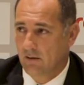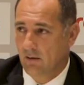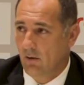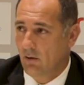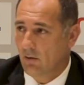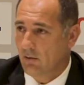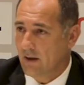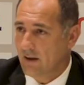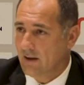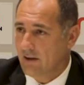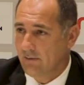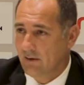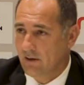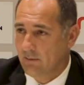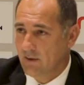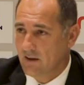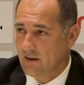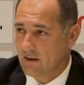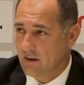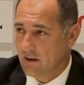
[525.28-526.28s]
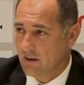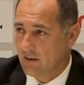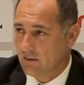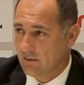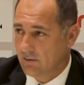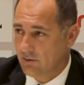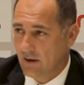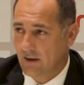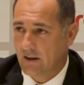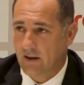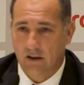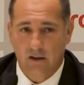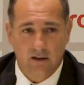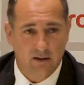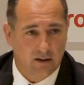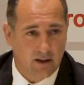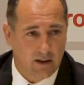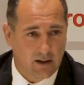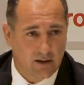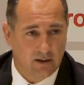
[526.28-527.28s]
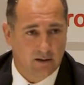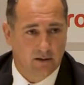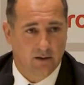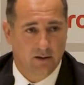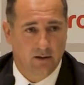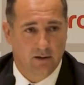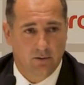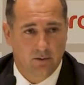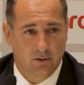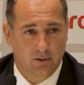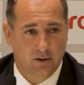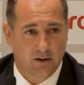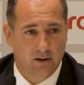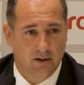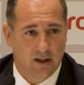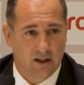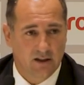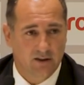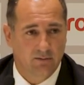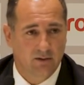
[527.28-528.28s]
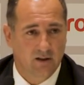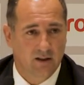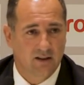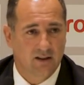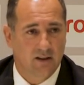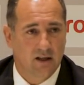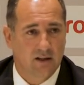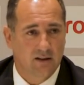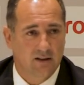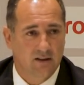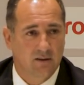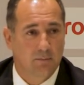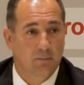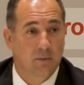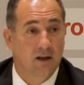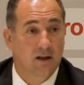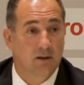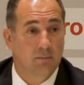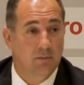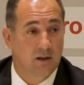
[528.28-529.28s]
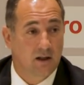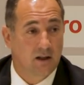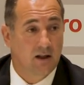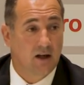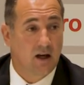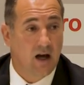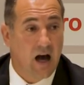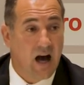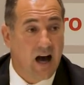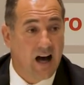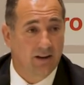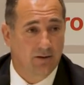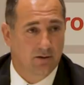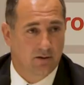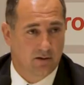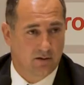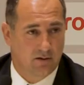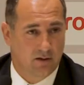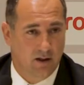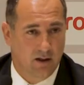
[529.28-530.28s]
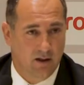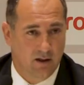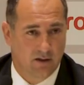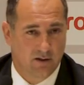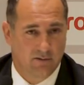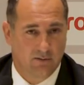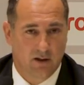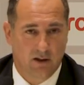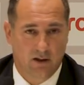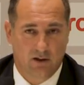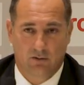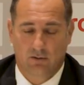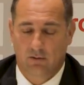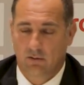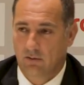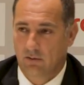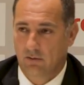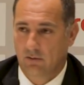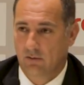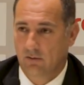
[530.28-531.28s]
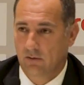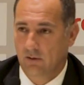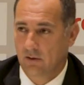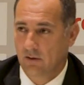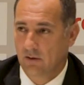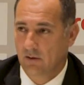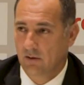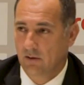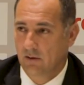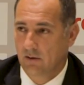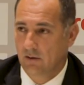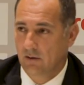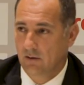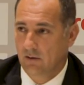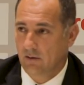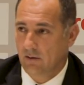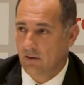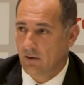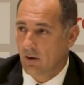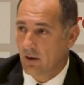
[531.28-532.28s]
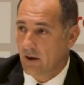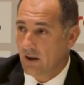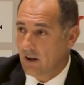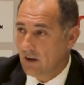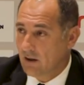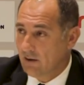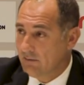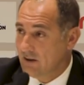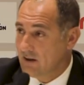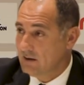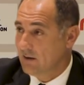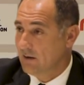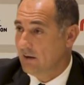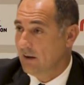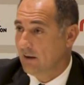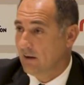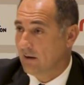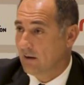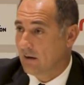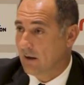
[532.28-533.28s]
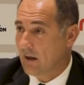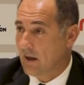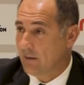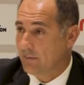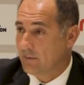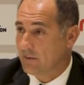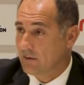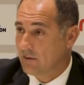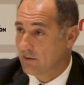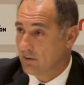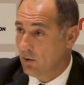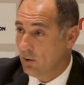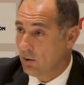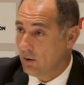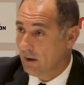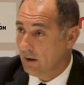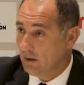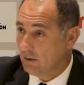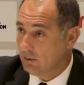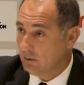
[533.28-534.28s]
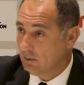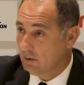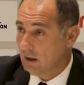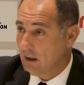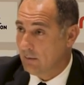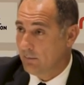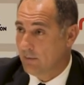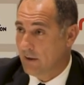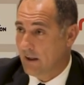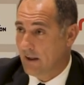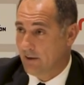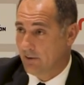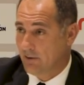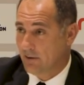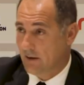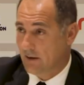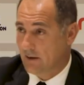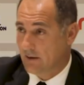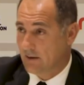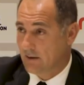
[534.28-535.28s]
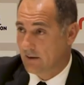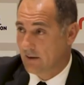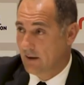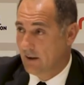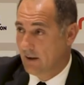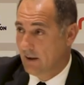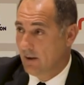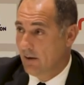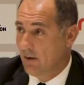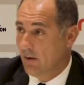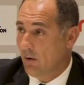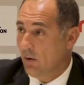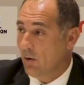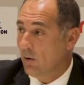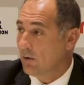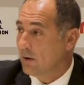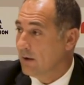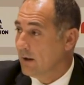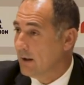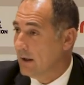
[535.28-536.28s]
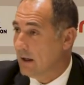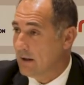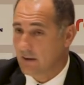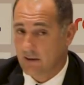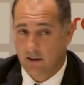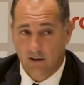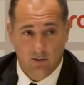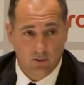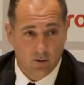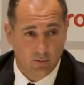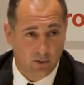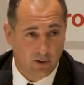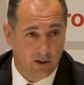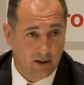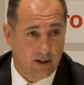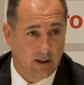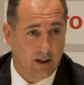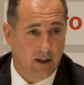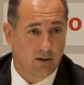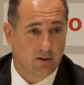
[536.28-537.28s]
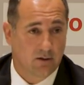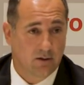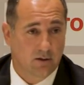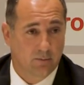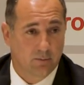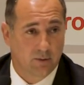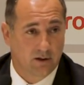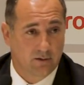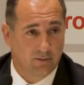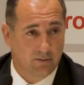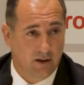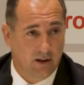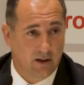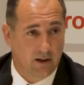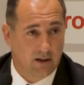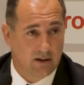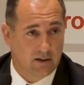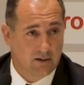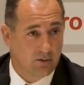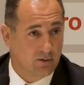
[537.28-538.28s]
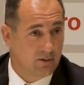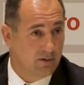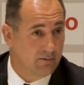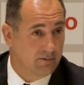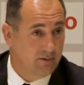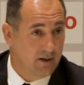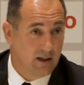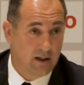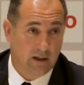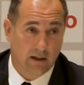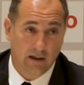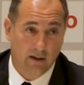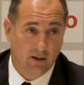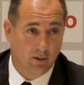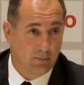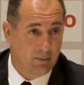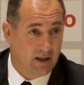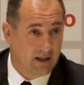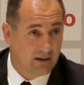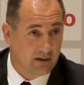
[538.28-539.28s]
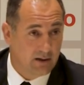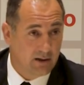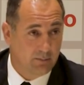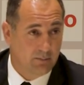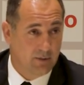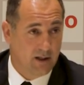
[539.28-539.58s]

Already with Mr. General Secretary Khushal Das, we discussed many, many other things we need to do. Going and visiting the clubs, talking to club managers, organizing communication between us on a weekly or monthly